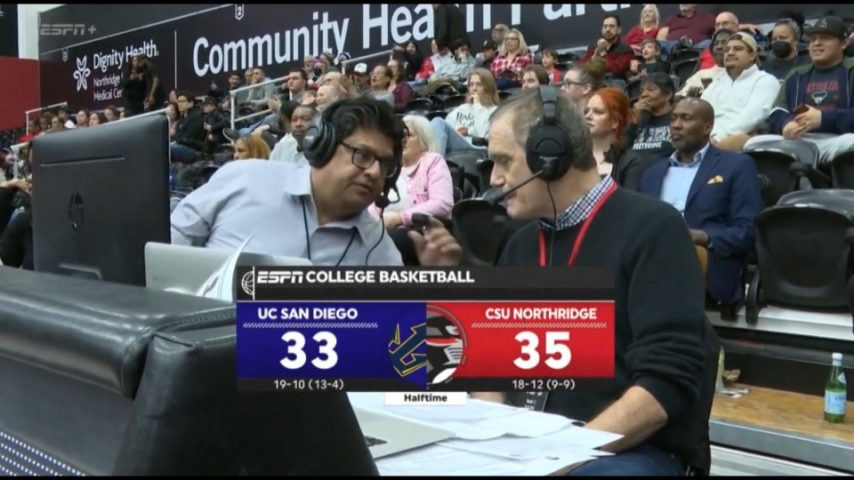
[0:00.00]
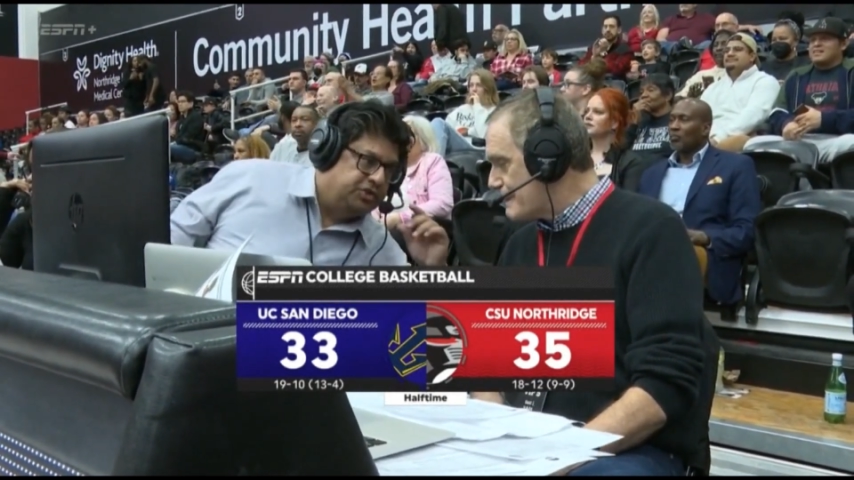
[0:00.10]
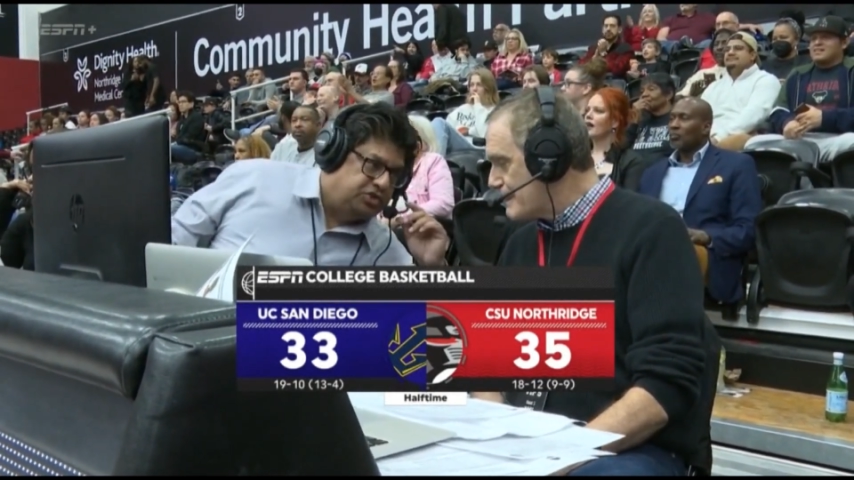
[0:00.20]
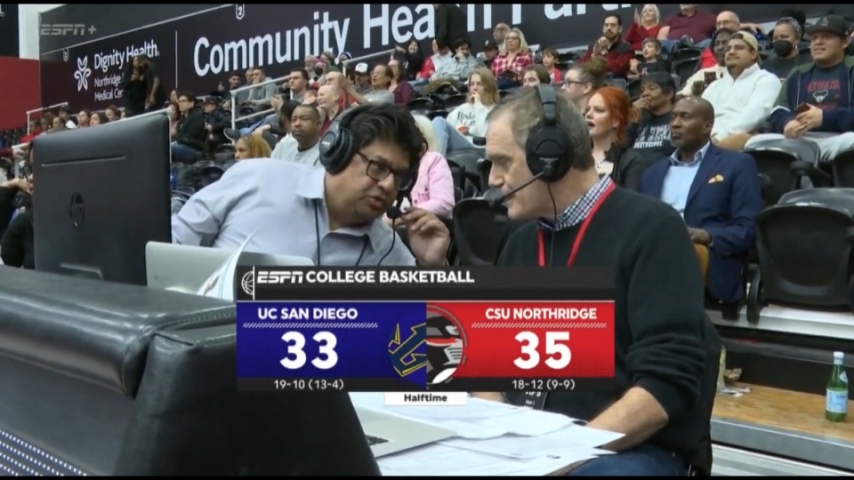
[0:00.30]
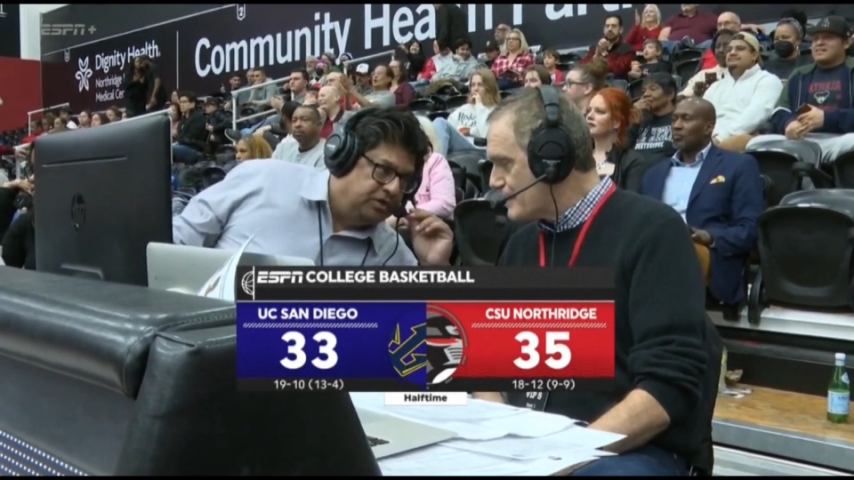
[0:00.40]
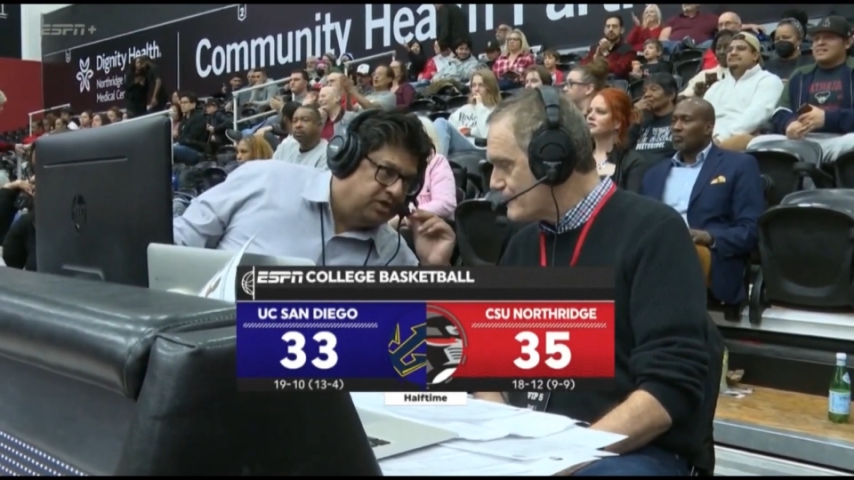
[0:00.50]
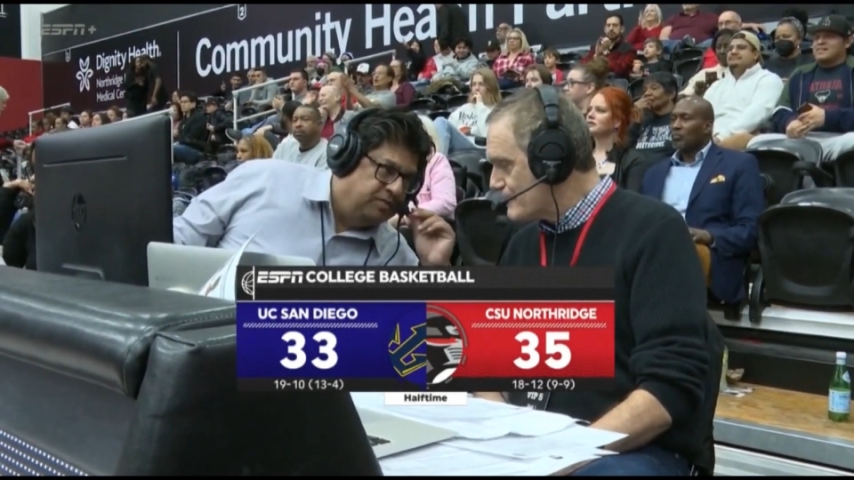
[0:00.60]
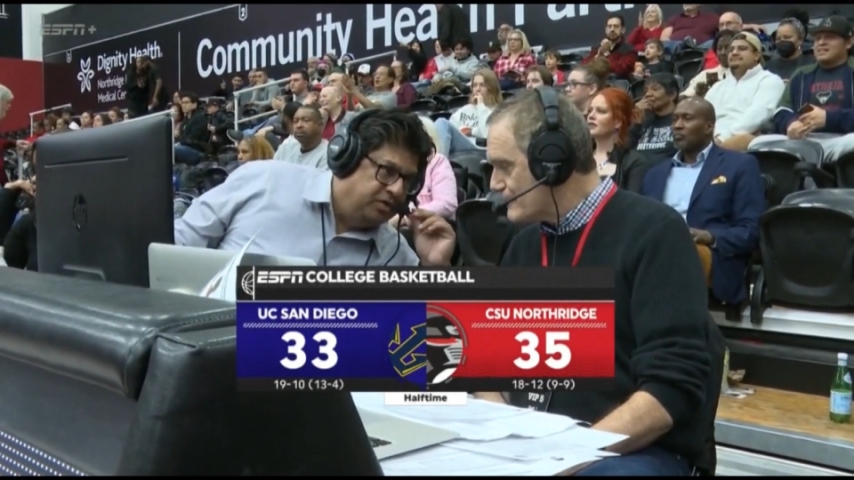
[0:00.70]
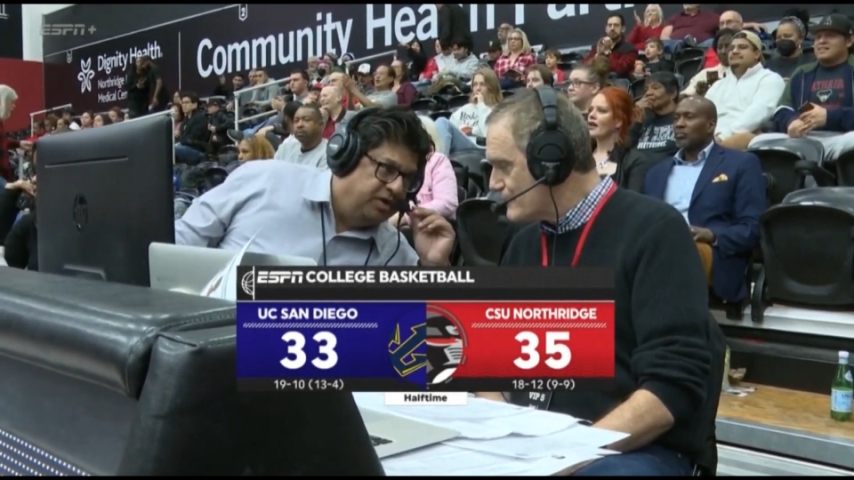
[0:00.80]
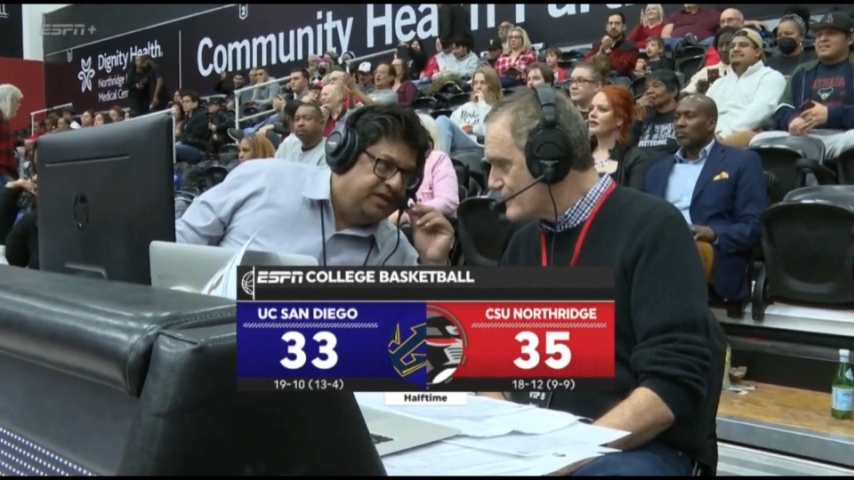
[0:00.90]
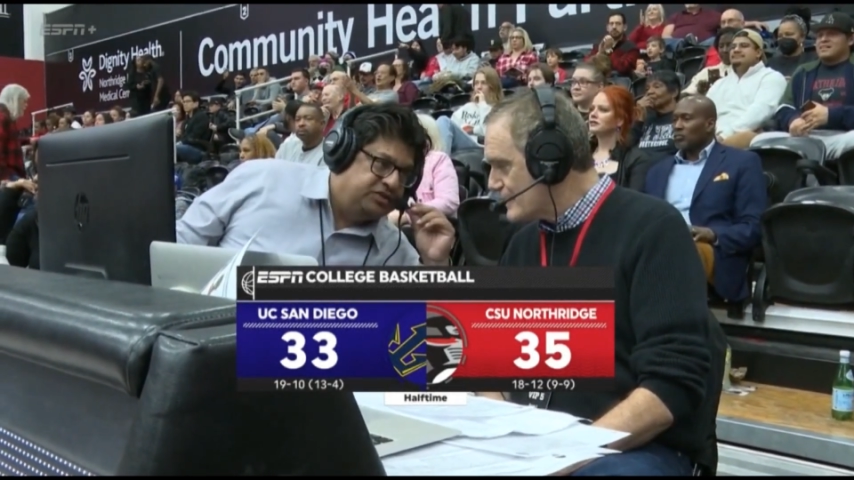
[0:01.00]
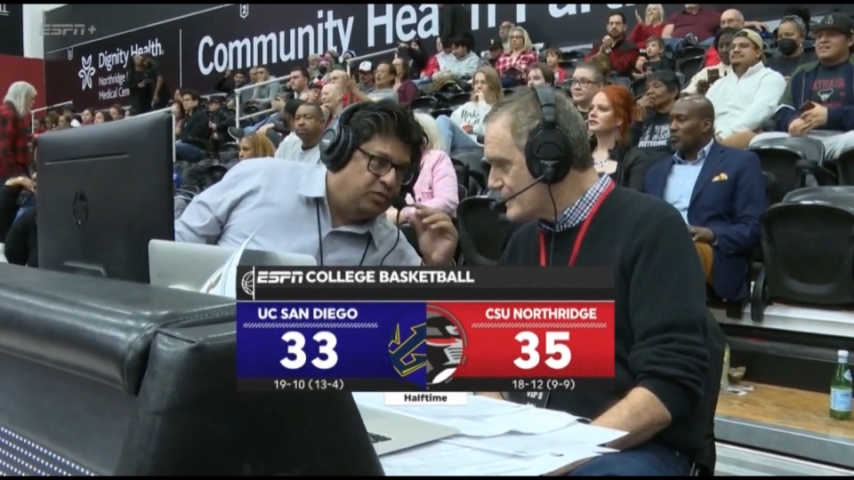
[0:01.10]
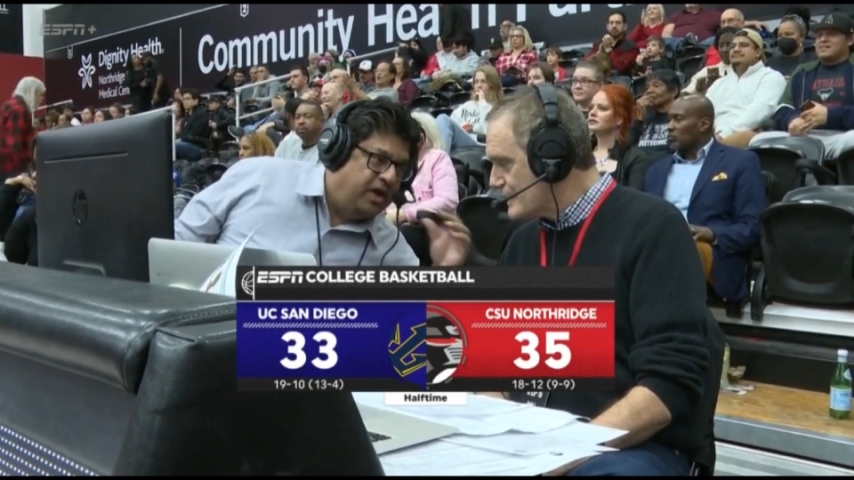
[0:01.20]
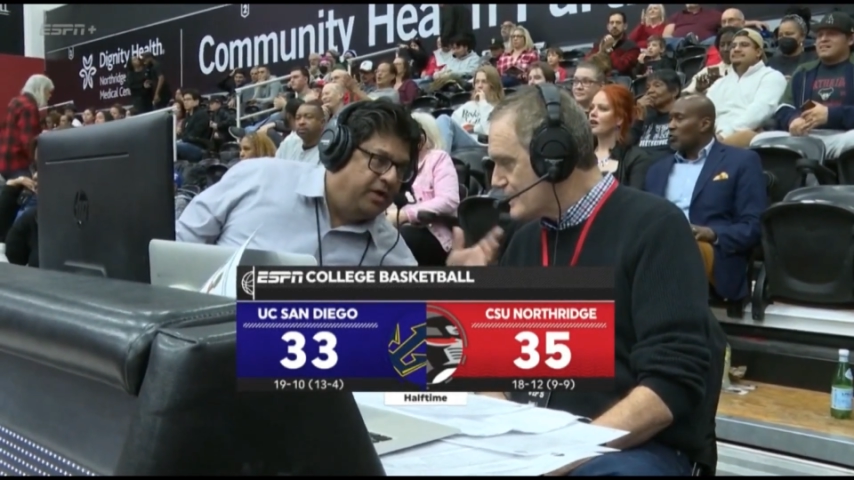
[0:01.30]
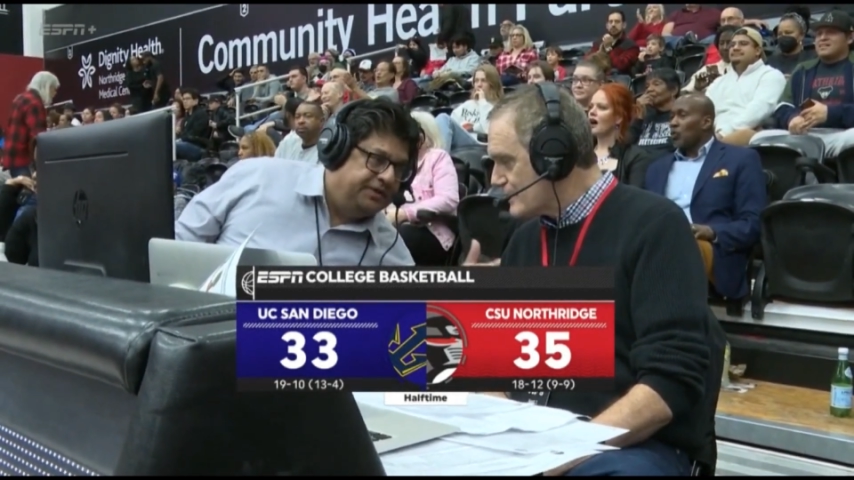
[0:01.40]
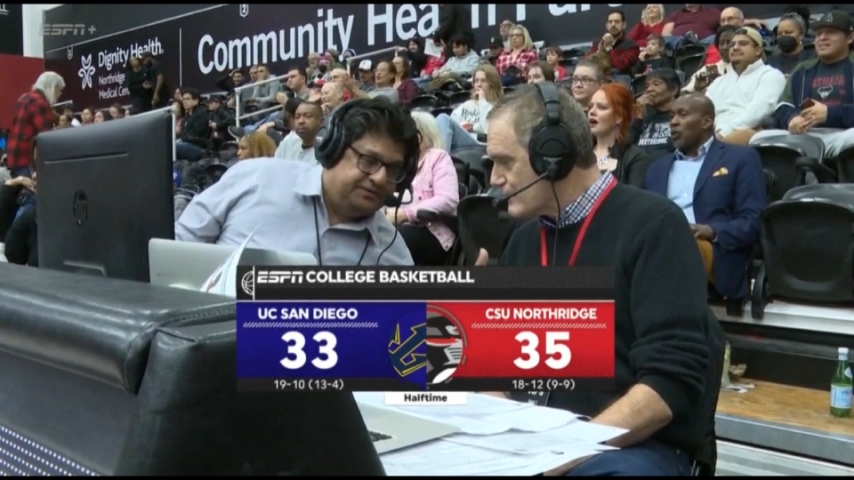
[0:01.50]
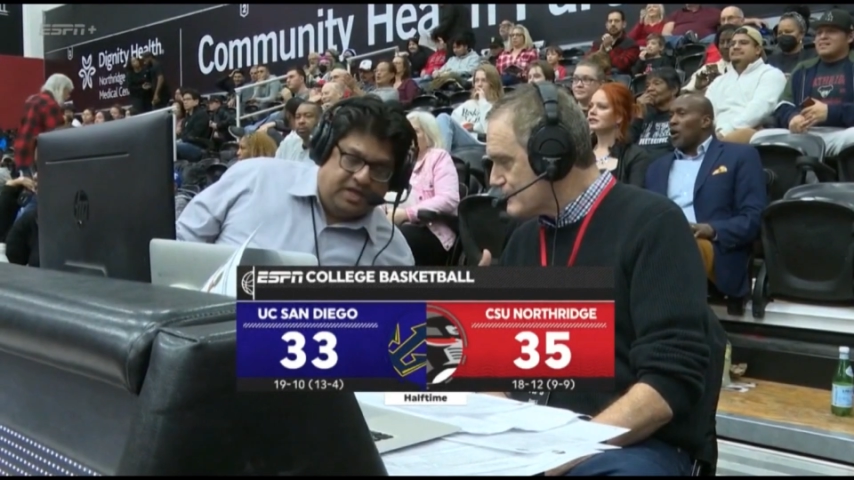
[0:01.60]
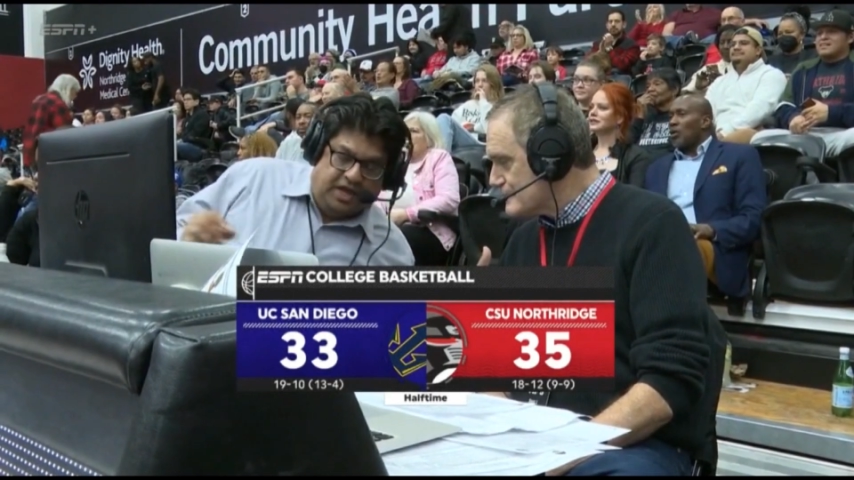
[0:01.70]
for the student community as well as